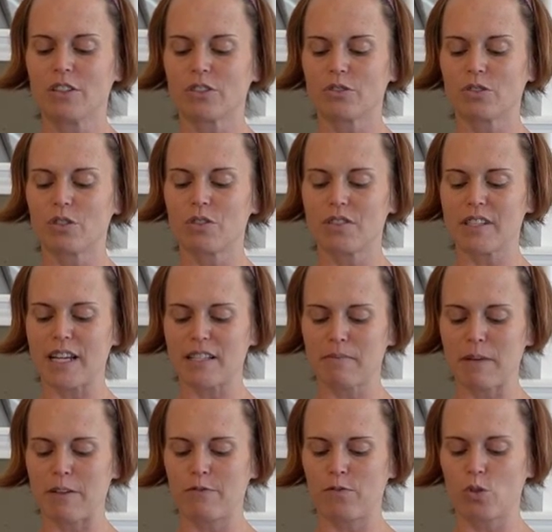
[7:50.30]
You'll notice as
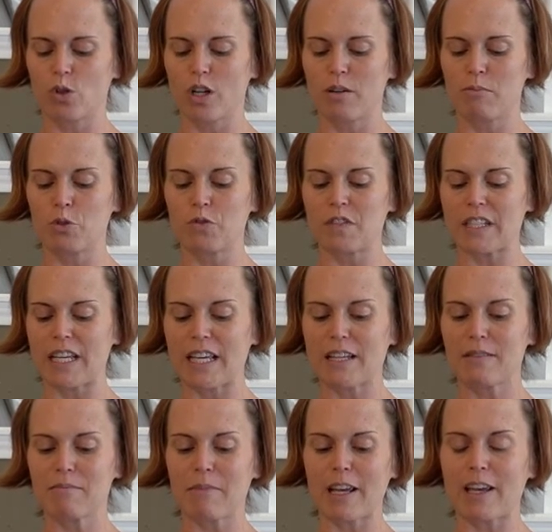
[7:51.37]
my forearm moves
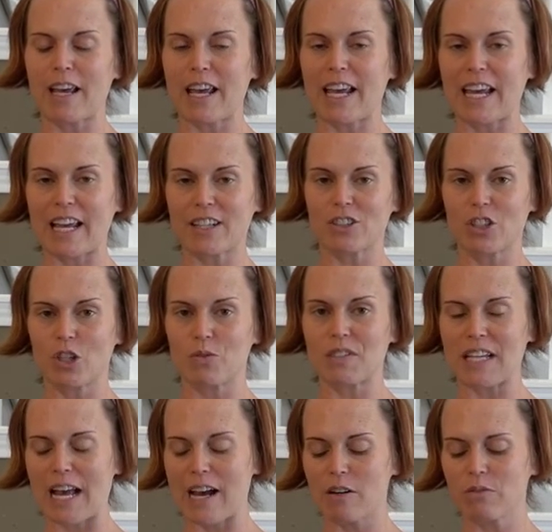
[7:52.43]
in, my hand goes
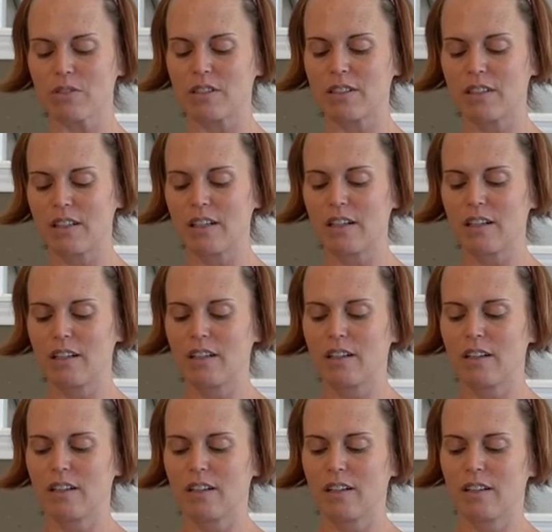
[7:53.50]
out.
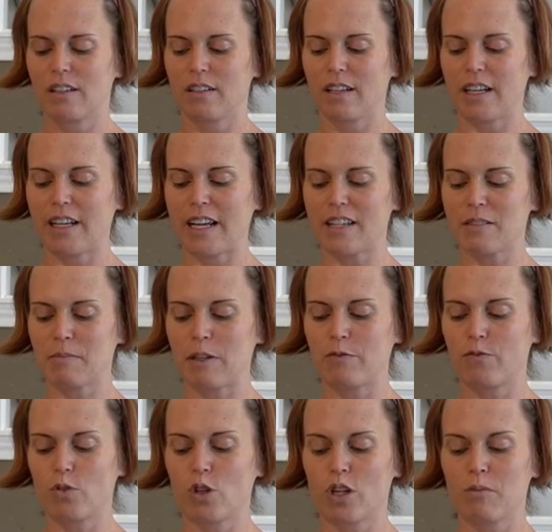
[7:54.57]
And as my
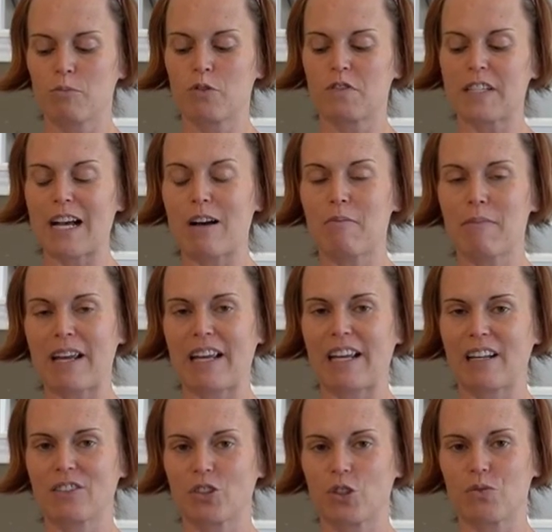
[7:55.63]
forearm moves out, my
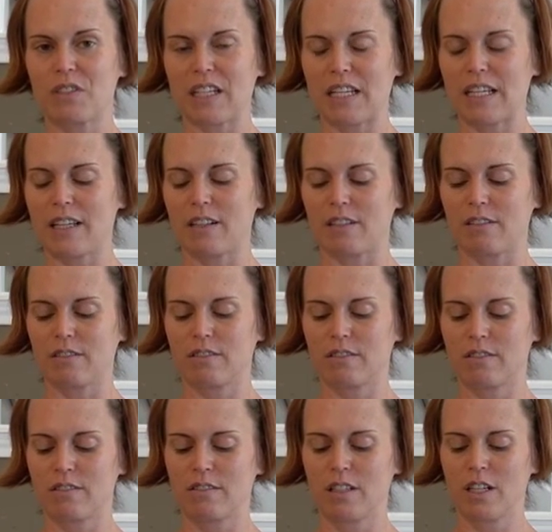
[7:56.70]
hand goes in.
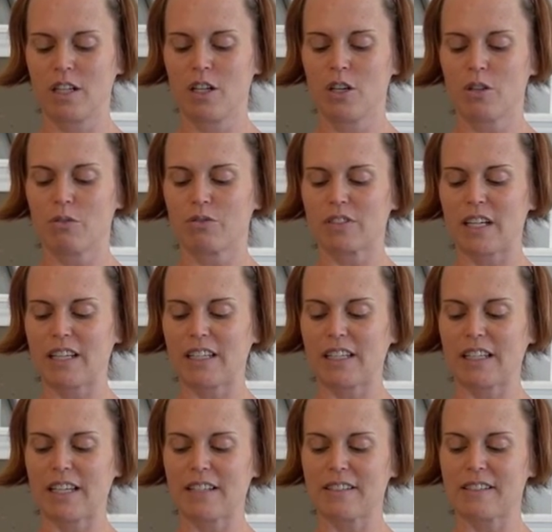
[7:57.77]

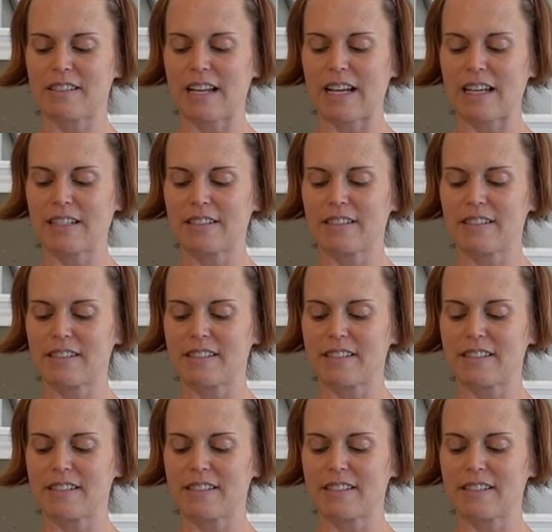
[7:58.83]
Taking it side to